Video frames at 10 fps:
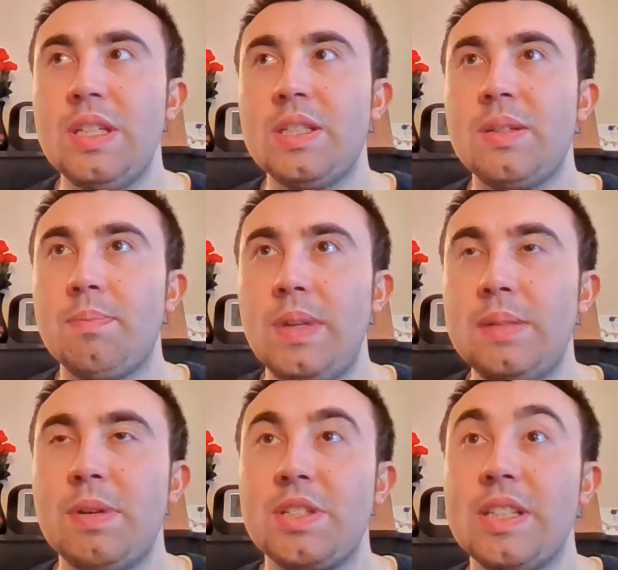
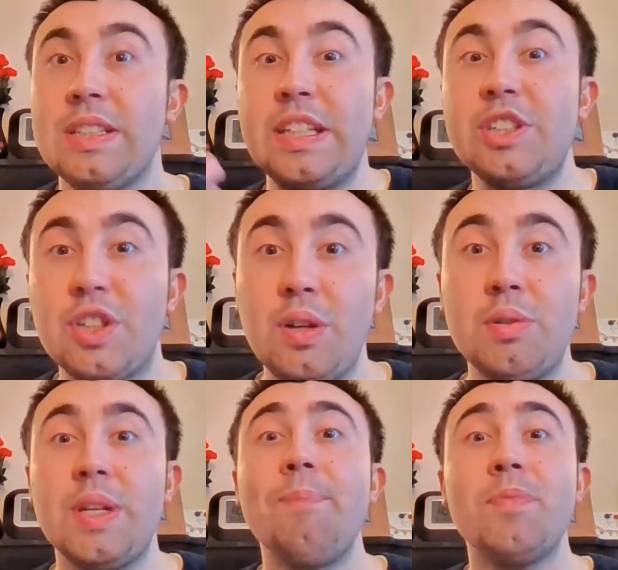pictures as an
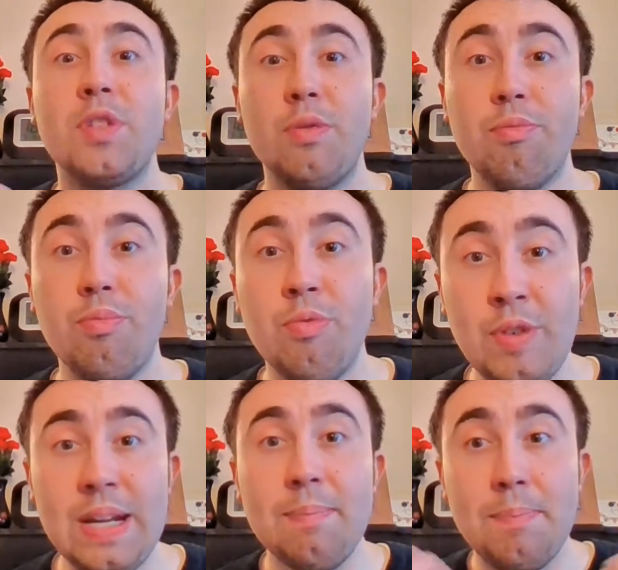excuse to
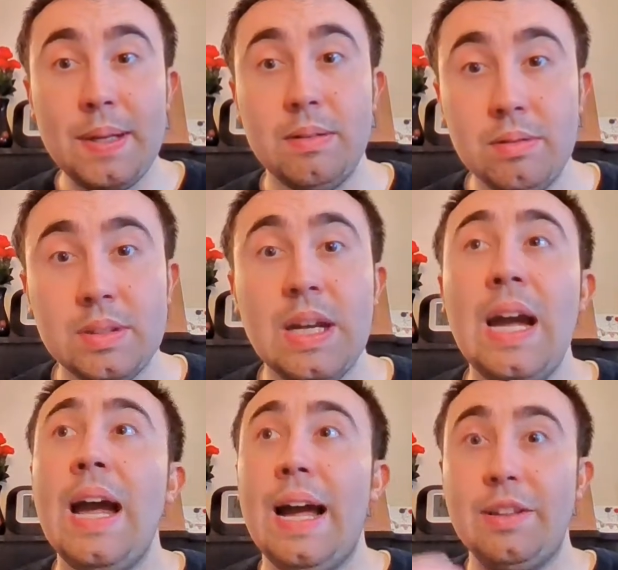rebuild
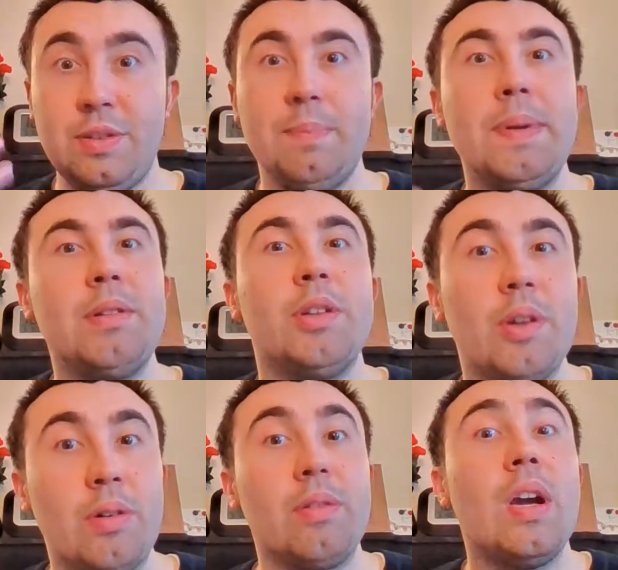and to build
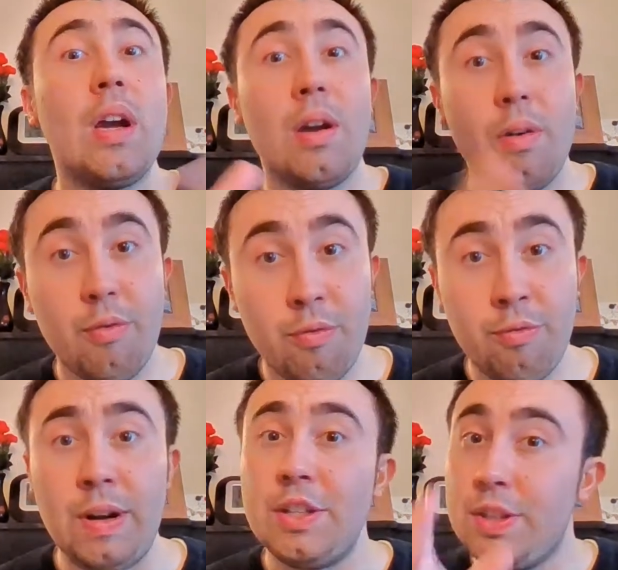on
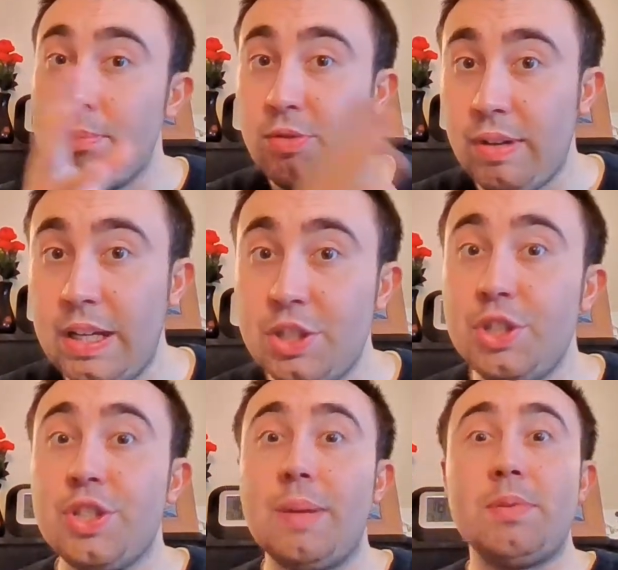friendships,
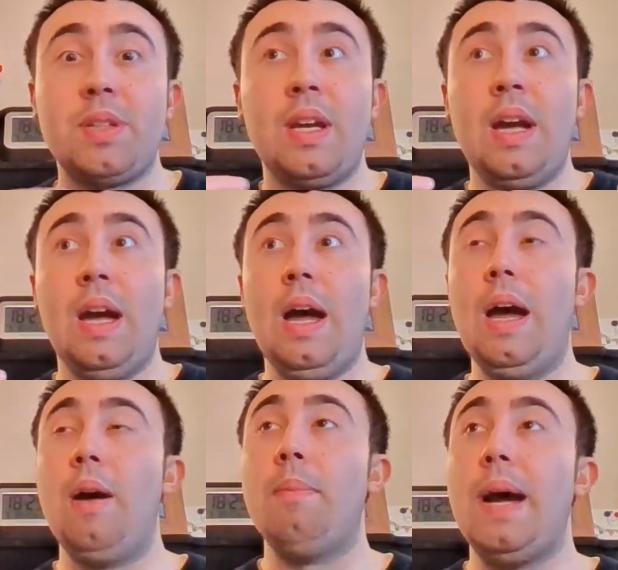relationships,
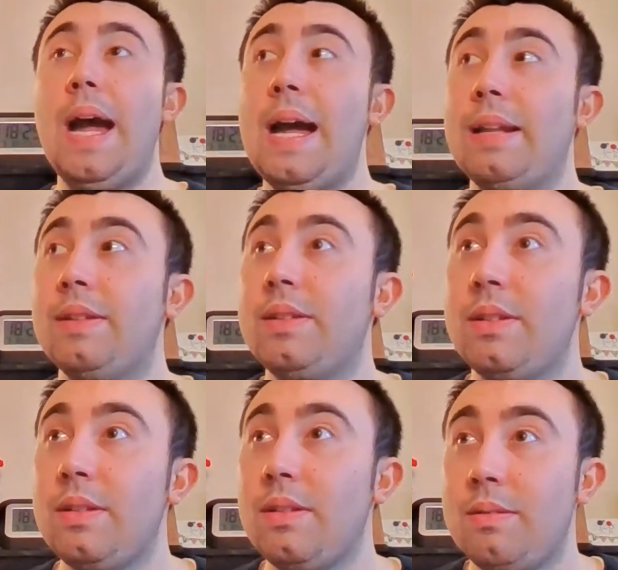and
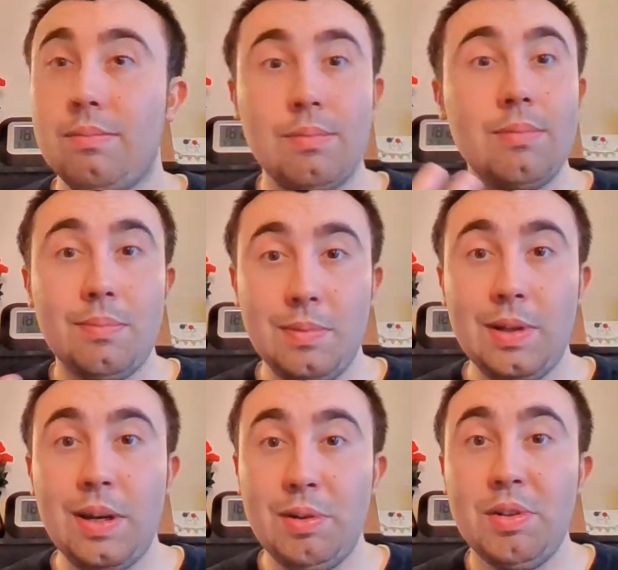
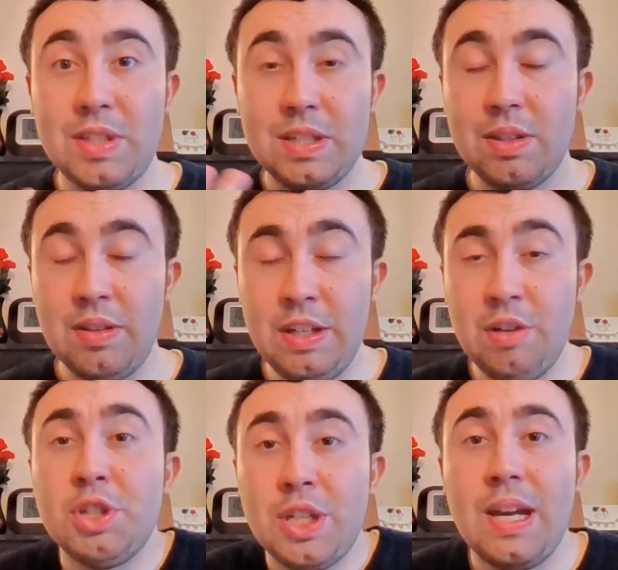use this. You
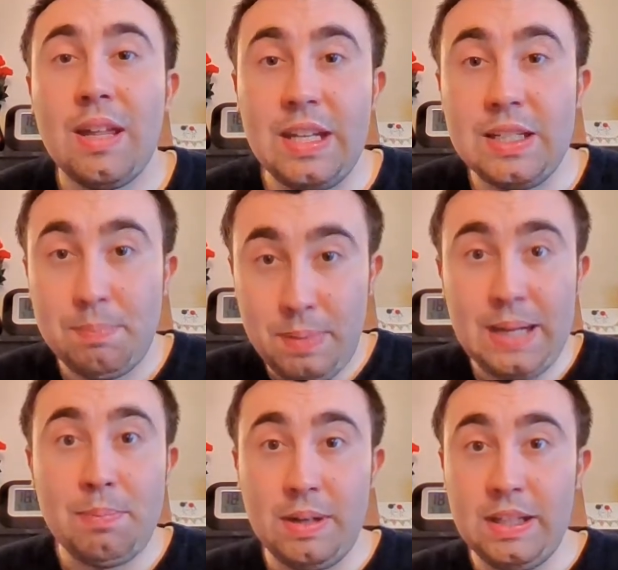share these
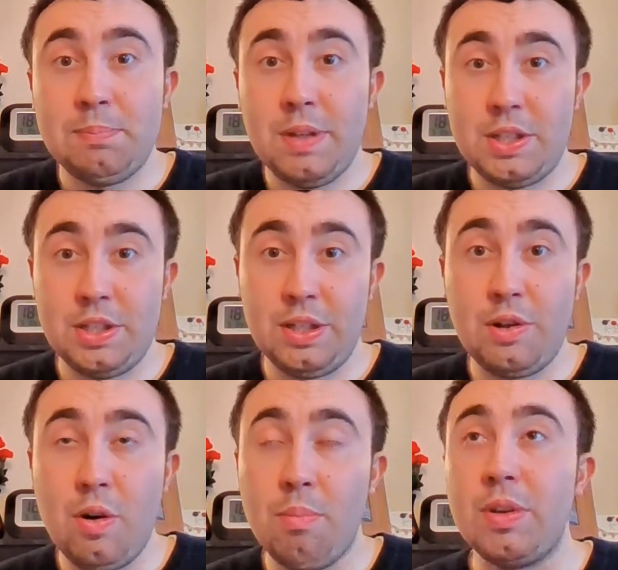people and these pictures in
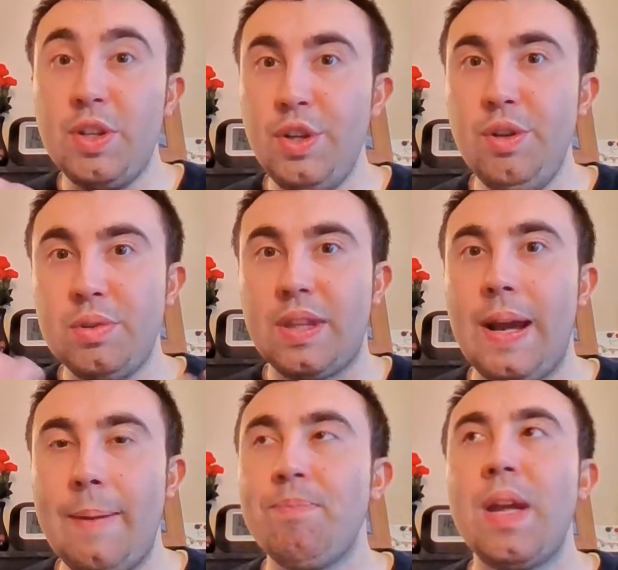common. Use
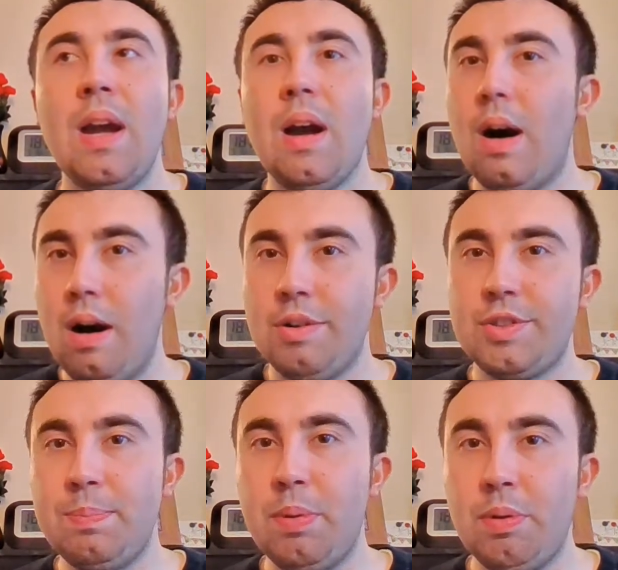that. Ask to borrow